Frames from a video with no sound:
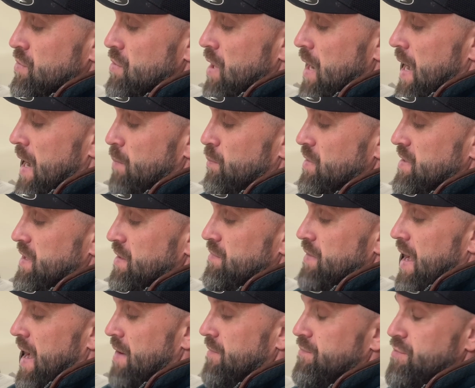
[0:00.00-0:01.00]
and we didn't
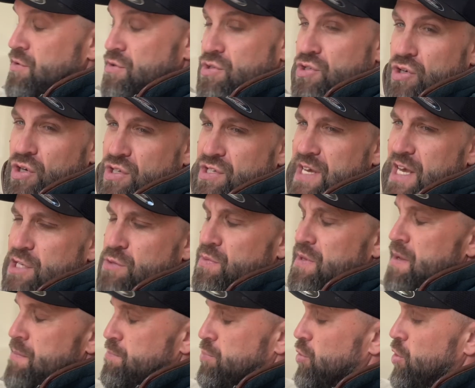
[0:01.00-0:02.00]
have success with it.